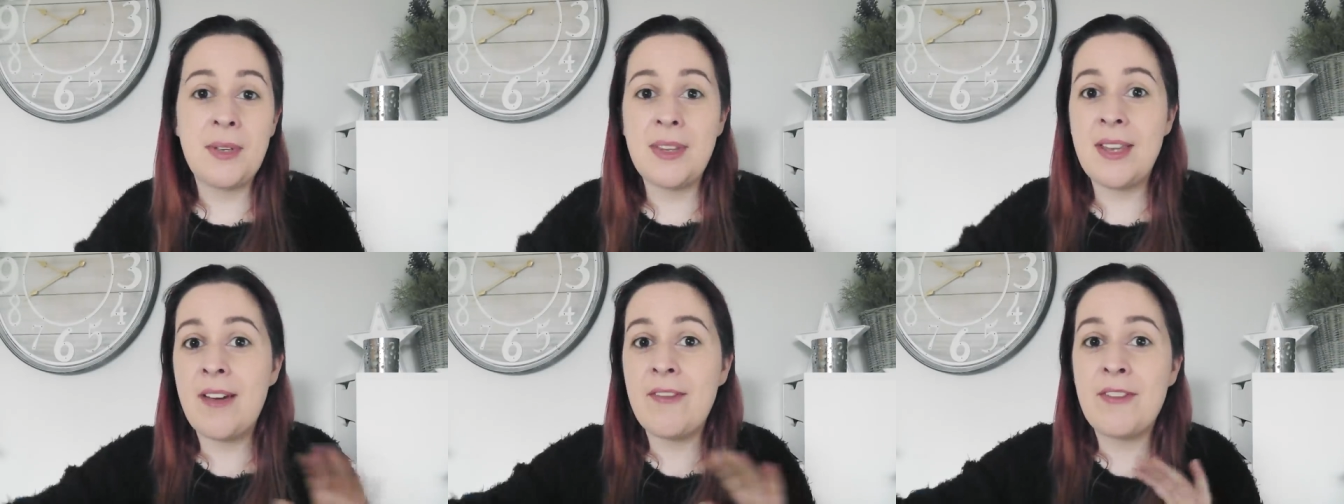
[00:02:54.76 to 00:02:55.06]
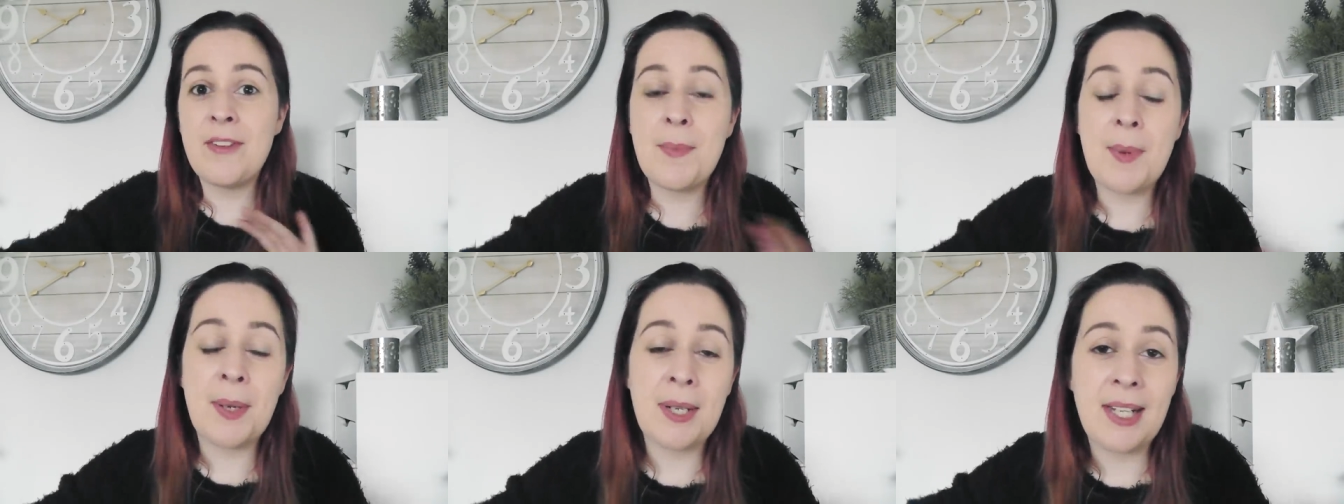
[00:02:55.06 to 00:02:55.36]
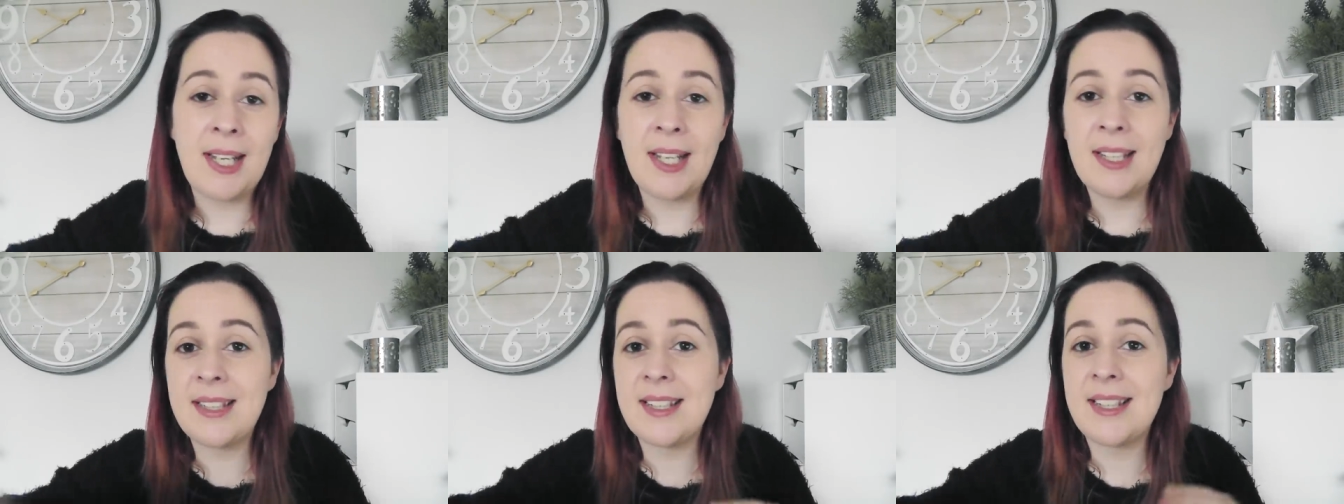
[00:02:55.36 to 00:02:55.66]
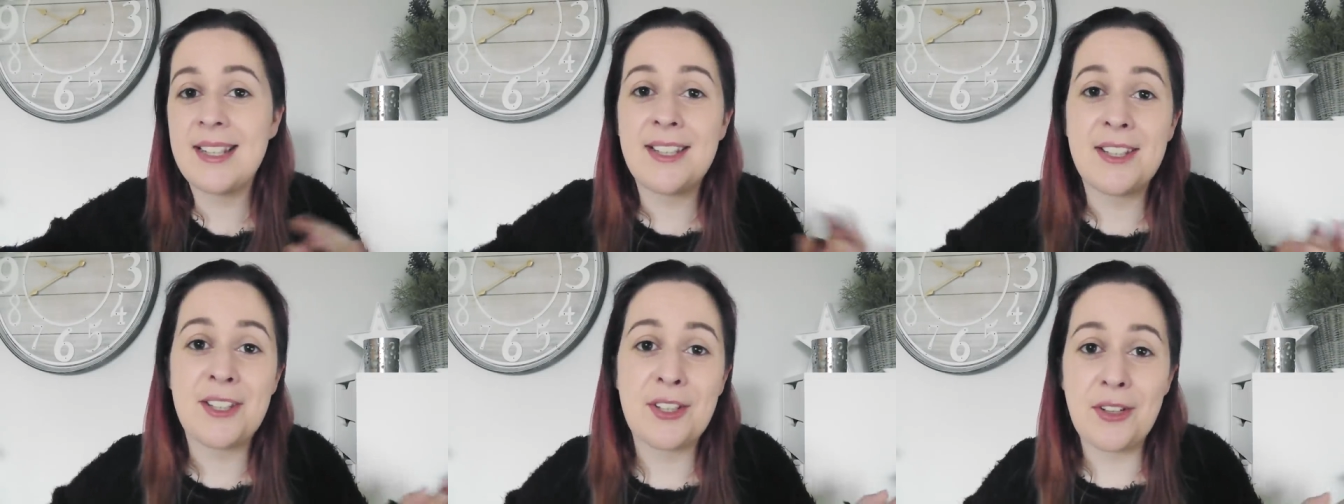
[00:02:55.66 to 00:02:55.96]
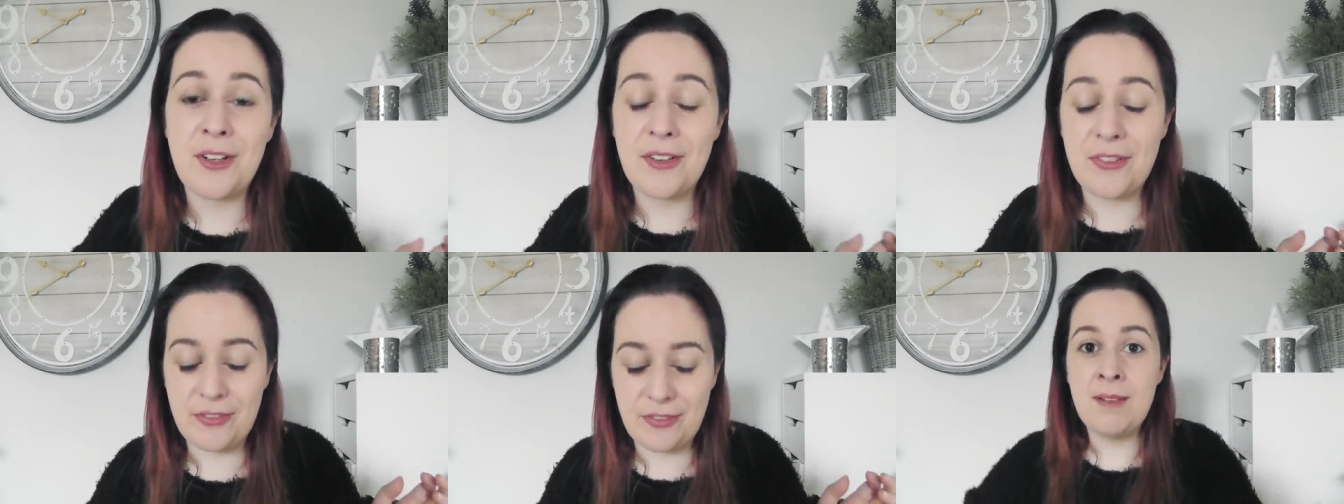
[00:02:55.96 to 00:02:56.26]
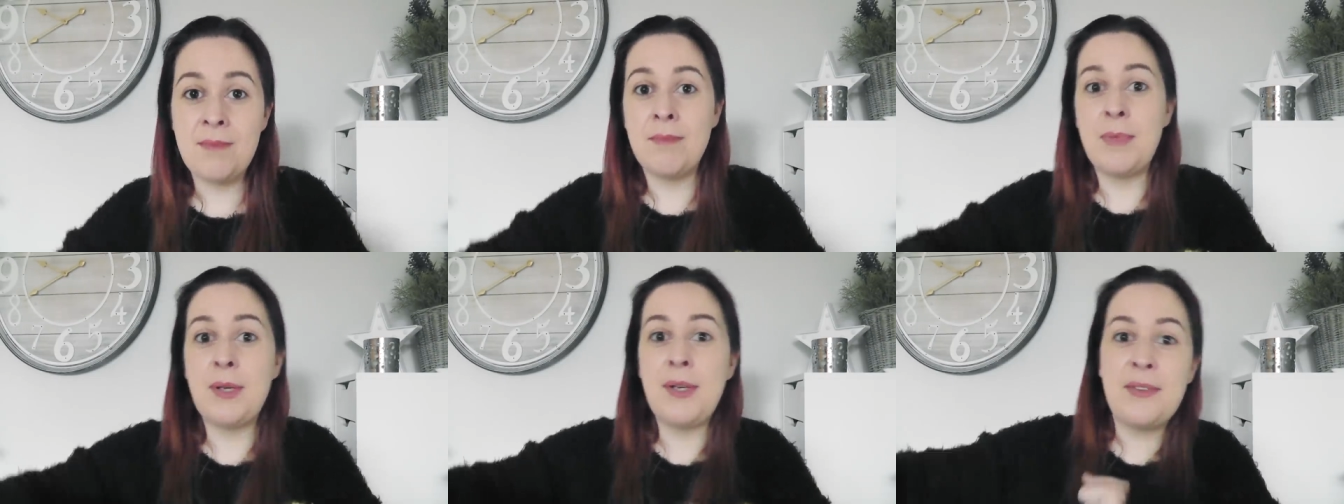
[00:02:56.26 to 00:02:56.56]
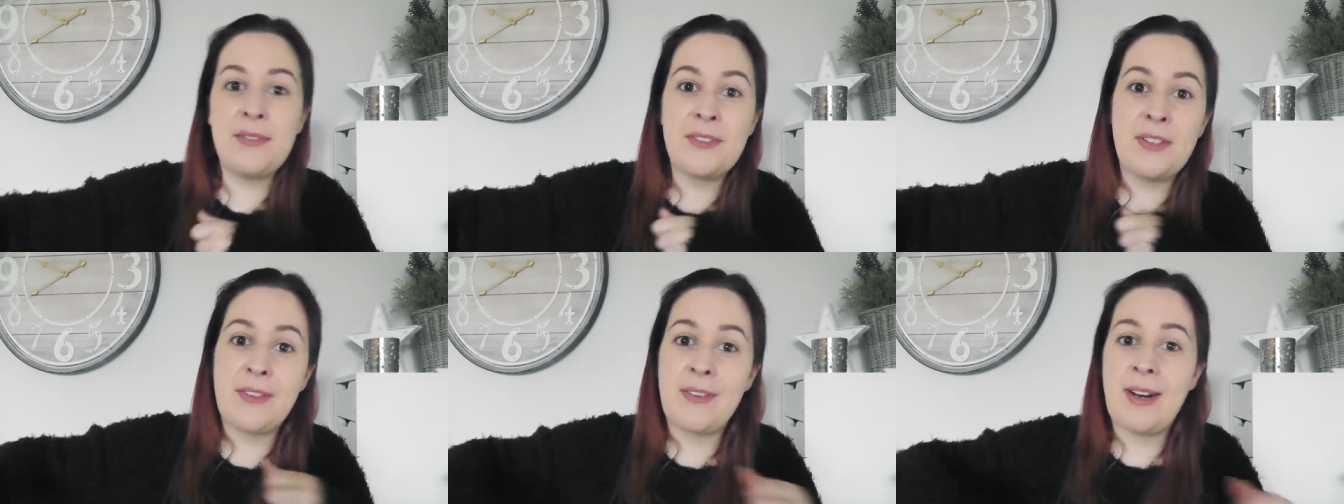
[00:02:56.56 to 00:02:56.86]
with everybody else's stuff and
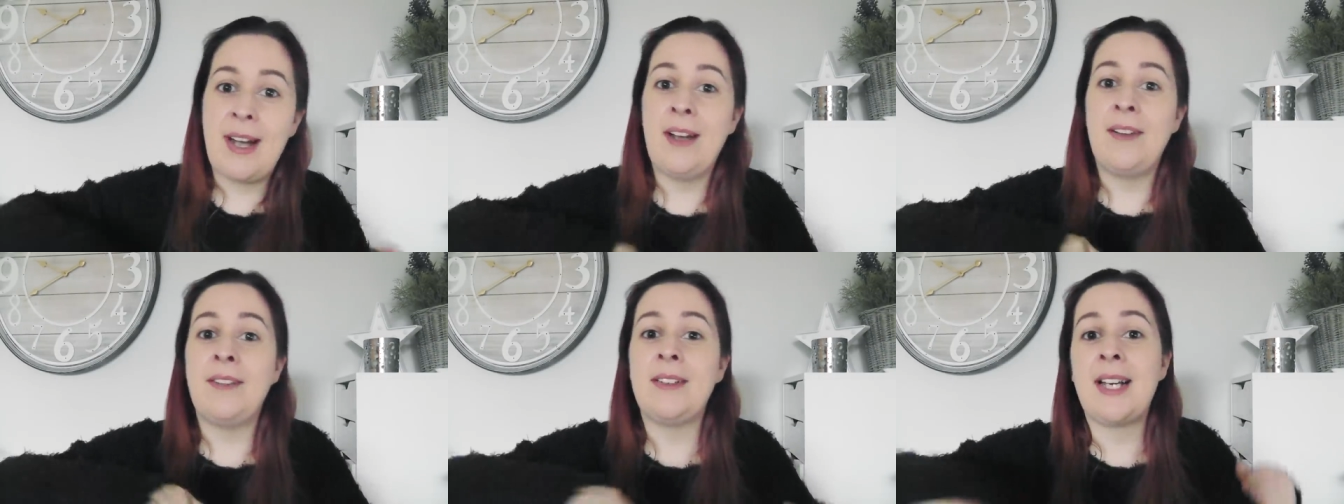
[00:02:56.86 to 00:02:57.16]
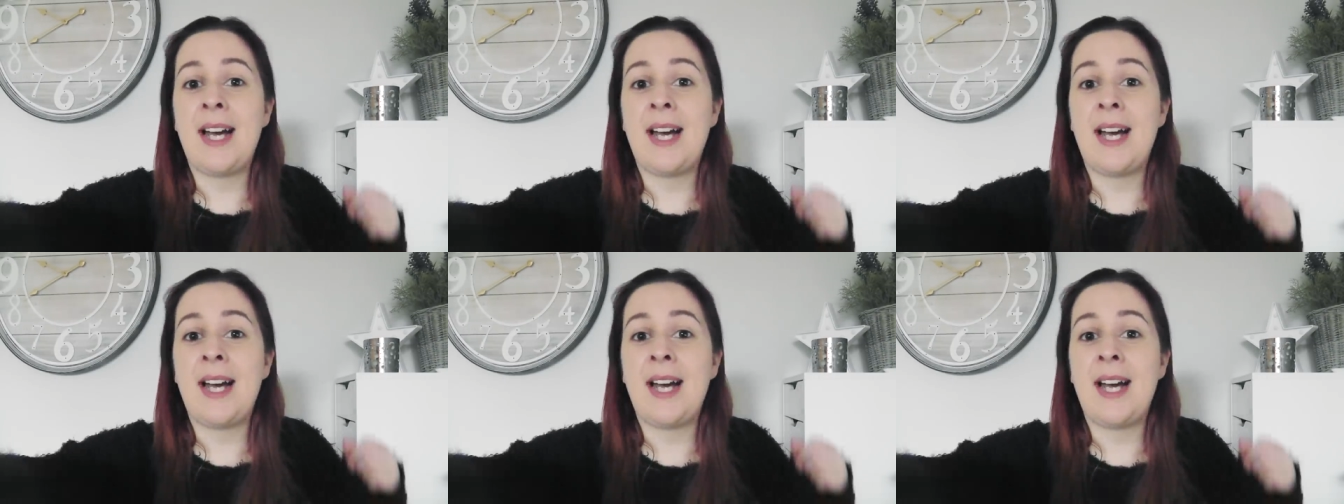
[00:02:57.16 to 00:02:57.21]
moved around